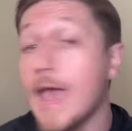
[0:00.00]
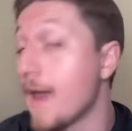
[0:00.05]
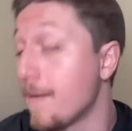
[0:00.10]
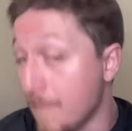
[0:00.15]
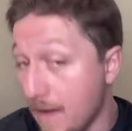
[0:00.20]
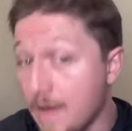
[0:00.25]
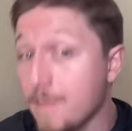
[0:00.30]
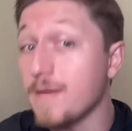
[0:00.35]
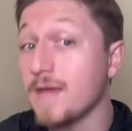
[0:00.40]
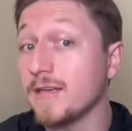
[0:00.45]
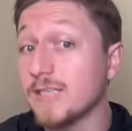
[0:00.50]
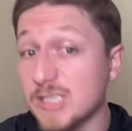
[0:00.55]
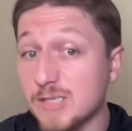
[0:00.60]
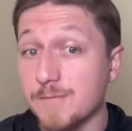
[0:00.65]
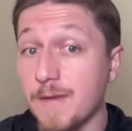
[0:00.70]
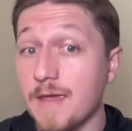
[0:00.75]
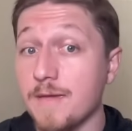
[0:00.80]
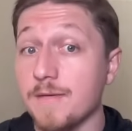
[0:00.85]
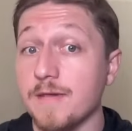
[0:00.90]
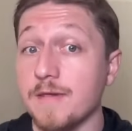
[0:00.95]
And maybe,
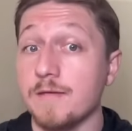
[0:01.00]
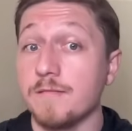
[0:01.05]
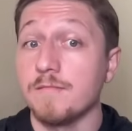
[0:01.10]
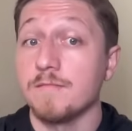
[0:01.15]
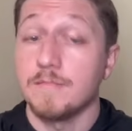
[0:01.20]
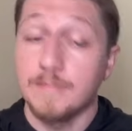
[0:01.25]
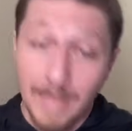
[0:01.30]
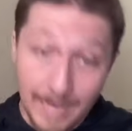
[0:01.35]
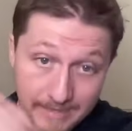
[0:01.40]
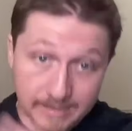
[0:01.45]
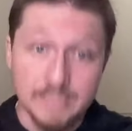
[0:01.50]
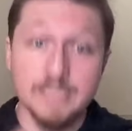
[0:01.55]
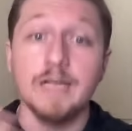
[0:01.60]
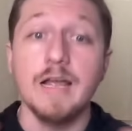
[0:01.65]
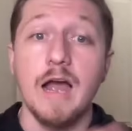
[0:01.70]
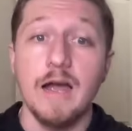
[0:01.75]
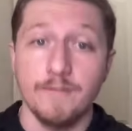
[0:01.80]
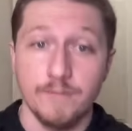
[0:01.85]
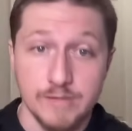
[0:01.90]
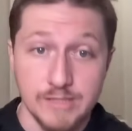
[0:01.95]
just maybe, that's the
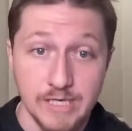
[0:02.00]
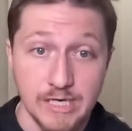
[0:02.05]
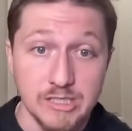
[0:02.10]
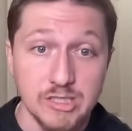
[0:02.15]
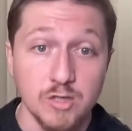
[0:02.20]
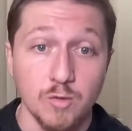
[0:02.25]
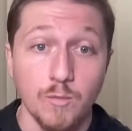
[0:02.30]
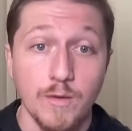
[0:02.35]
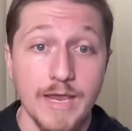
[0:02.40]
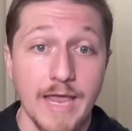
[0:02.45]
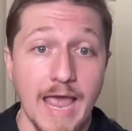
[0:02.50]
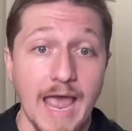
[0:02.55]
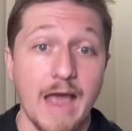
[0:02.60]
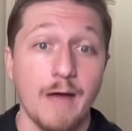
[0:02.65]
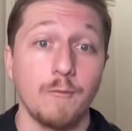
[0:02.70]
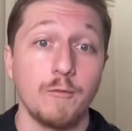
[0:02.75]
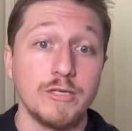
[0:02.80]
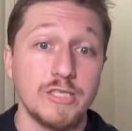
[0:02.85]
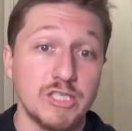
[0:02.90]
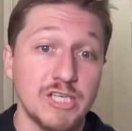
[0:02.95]
conversation we
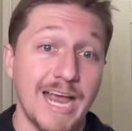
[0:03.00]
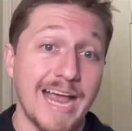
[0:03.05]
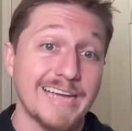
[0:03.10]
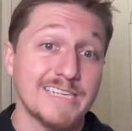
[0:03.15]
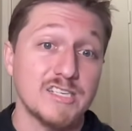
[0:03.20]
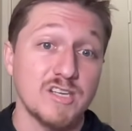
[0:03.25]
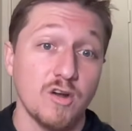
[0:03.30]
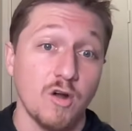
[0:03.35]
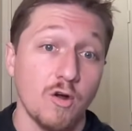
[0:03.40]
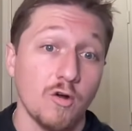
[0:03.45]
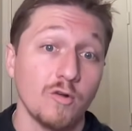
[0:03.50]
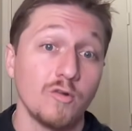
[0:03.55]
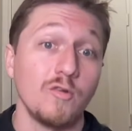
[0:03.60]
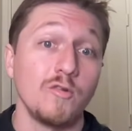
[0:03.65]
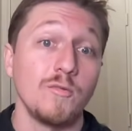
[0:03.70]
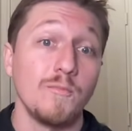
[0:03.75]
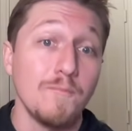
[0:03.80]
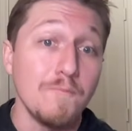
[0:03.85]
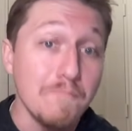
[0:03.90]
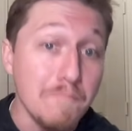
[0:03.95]
have with Jackson
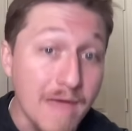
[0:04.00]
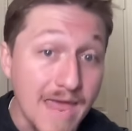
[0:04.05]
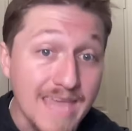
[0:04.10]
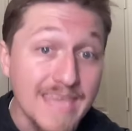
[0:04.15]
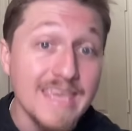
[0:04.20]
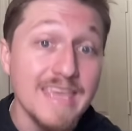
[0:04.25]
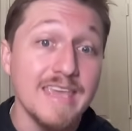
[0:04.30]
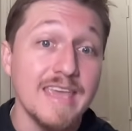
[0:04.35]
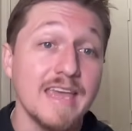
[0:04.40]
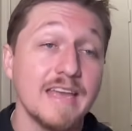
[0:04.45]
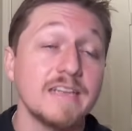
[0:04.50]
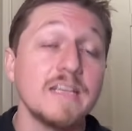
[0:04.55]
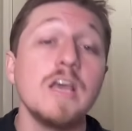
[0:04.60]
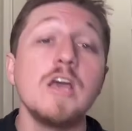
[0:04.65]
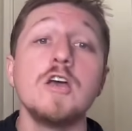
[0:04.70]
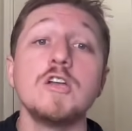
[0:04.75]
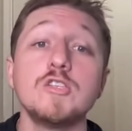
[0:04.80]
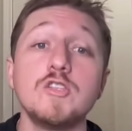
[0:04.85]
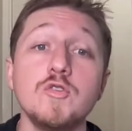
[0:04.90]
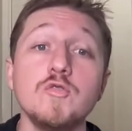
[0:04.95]
Arnold making it
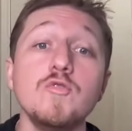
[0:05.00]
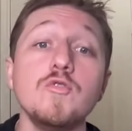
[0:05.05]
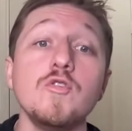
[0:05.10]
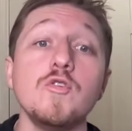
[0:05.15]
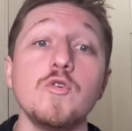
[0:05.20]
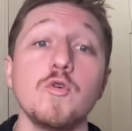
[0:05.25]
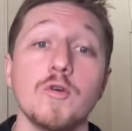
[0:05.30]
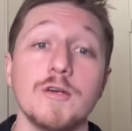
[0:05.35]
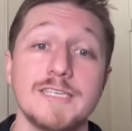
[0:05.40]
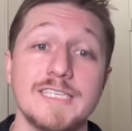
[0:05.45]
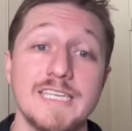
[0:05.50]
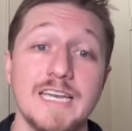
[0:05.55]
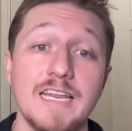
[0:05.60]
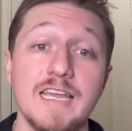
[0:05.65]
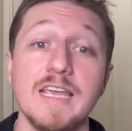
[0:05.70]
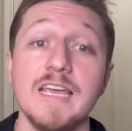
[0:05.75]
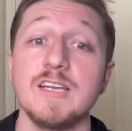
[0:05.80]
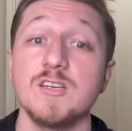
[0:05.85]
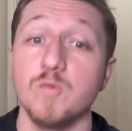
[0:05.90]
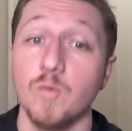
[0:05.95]
to New York
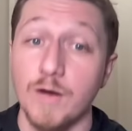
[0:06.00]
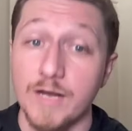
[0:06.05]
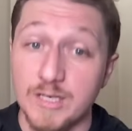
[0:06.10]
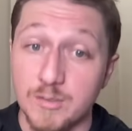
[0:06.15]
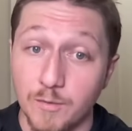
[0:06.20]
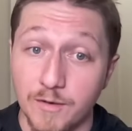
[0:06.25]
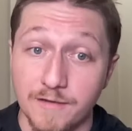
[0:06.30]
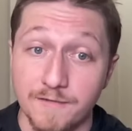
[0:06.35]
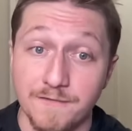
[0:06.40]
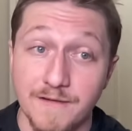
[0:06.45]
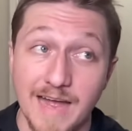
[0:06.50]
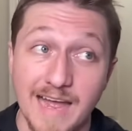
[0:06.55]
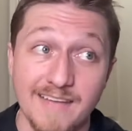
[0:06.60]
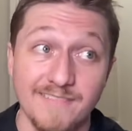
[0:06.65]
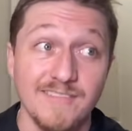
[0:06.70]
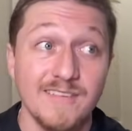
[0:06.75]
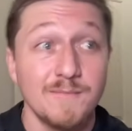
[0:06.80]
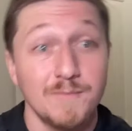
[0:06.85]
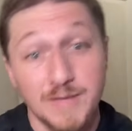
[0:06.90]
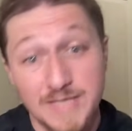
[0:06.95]
City in
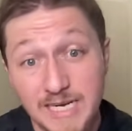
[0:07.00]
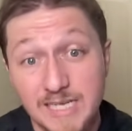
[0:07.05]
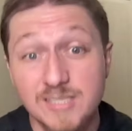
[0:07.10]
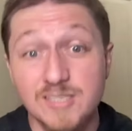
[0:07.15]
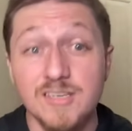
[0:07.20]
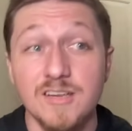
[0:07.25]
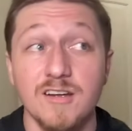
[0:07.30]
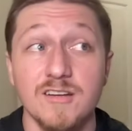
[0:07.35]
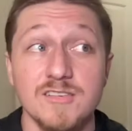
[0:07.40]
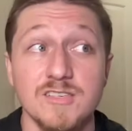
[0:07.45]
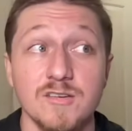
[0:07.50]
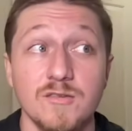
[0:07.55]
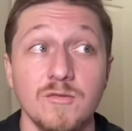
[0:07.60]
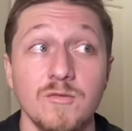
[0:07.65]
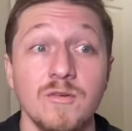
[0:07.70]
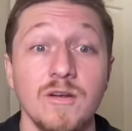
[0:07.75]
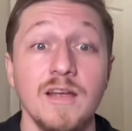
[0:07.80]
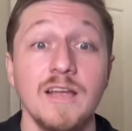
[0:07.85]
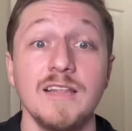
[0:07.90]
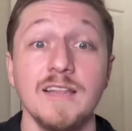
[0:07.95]
2025, potentially
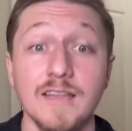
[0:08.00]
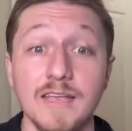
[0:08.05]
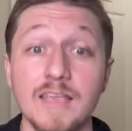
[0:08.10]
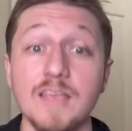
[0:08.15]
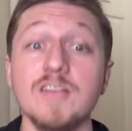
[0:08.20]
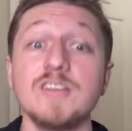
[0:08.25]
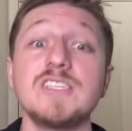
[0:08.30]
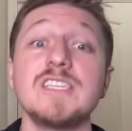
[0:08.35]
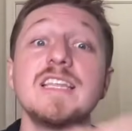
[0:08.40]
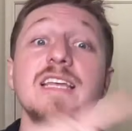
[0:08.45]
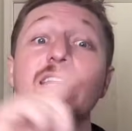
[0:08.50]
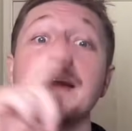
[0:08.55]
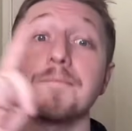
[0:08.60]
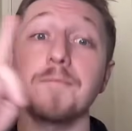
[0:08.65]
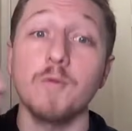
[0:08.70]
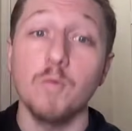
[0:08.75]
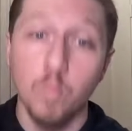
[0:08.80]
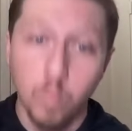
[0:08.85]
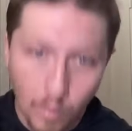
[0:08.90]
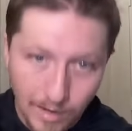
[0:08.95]
also leading into the
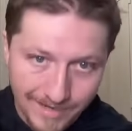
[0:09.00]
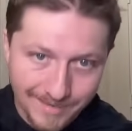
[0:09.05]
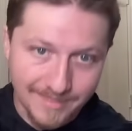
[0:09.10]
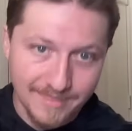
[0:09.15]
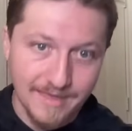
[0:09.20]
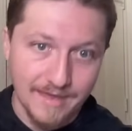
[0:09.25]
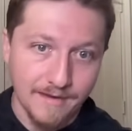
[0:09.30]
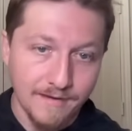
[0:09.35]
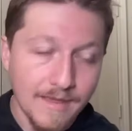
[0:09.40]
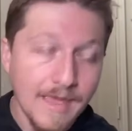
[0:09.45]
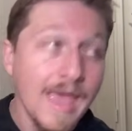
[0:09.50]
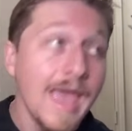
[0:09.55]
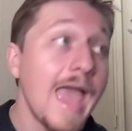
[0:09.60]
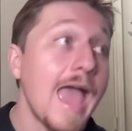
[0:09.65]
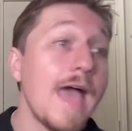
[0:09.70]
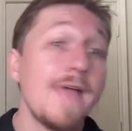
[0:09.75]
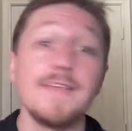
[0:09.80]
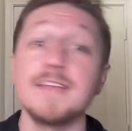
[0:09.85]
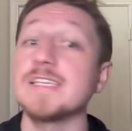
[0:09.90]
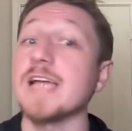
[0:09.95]
number one thing.
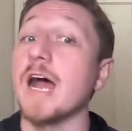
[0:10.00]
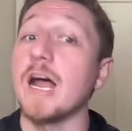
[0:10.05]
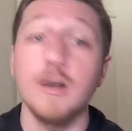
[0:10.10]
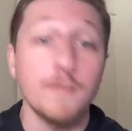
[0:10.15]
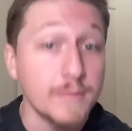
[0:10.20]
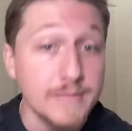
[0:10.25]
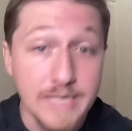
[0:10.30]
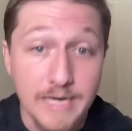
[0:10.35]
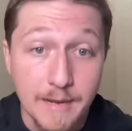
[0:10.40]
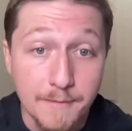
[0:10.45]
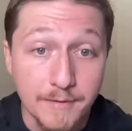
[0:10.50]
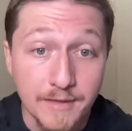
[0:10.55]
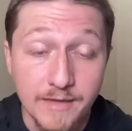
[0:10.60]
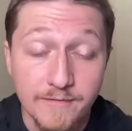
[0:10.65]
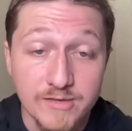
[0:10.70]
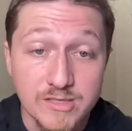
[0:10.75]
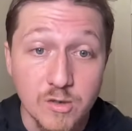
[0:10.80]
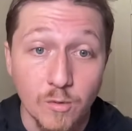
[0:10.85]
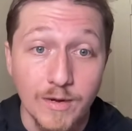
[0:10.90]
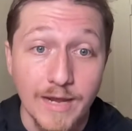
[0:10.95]
And this 100%, I
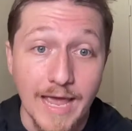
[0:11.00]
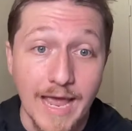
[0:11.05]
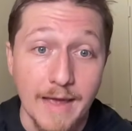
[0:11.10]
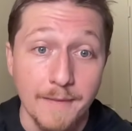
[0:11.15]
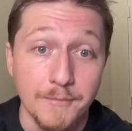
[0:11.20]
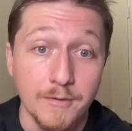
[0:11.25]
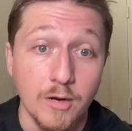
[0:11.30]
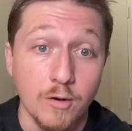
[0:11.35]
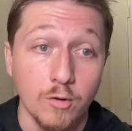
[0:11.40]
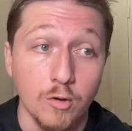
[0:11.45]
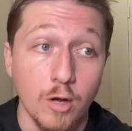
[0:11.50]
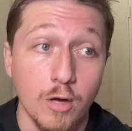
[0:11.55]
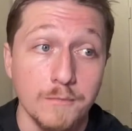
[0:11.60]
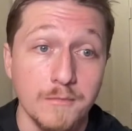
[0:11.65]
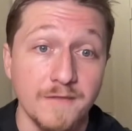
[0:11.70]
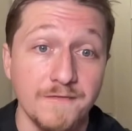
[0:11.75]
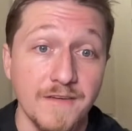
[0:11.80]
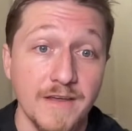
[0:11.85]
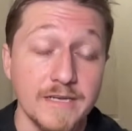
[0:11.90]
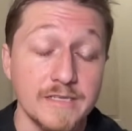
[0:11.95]
believe, is going to happen,
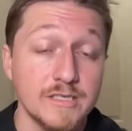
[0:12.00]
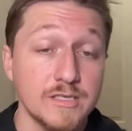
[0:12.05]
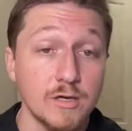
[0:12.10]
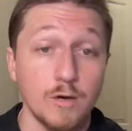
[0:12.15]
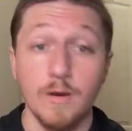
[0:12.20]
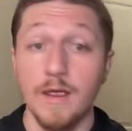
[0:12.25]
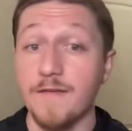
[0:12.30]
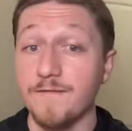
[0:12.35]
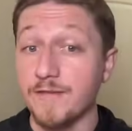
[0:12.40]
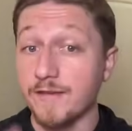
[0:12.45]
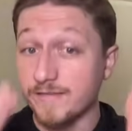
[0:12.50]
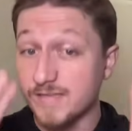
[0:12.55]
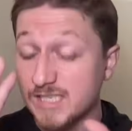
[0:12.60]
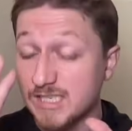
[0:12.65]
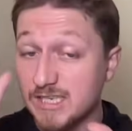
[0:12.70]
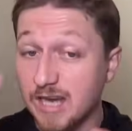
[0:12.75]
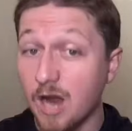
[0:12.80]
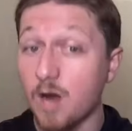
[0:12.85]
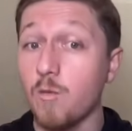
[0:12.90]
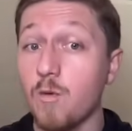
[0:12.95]
Oklahoma fans. So if you've
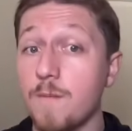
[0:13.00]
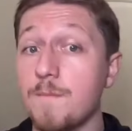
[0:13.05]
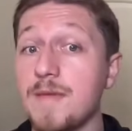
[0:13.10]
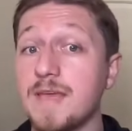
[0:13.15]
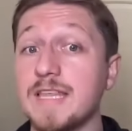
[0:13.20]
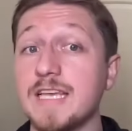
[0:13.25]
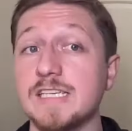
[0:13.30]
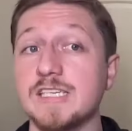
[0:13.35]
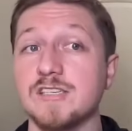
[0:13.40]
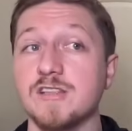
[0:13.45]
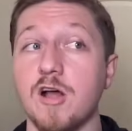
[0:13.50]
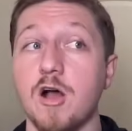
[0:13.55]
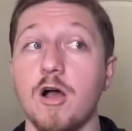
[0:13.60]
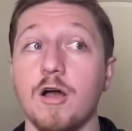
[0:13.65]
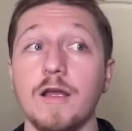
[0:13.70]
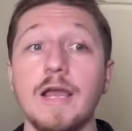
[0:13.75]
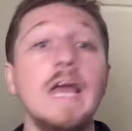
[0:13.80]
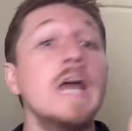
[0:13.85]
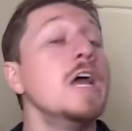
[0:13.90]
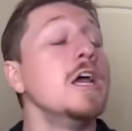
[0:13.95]
stuck with me this
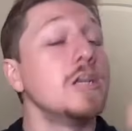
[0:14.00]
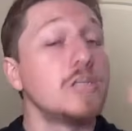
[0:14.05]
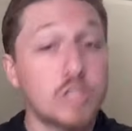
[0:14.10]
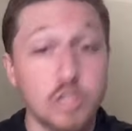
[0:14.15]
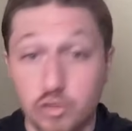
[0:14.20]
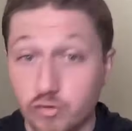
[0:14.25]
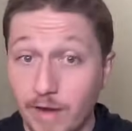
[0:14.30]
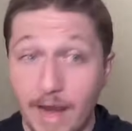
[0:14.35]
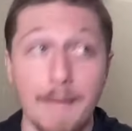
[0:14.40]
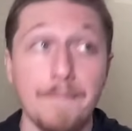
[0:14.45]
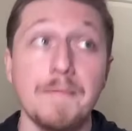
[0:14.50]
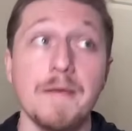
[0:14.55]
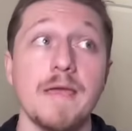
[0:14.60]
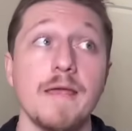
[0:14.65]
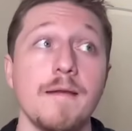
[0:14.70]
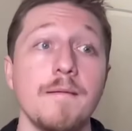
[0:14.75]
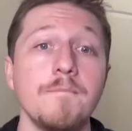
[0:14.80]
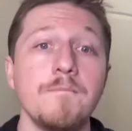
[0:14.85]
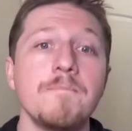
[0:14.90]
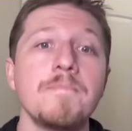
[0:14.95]
long, strap
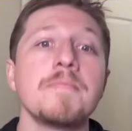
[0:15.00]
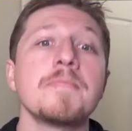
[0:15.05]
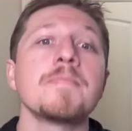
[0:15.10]
in.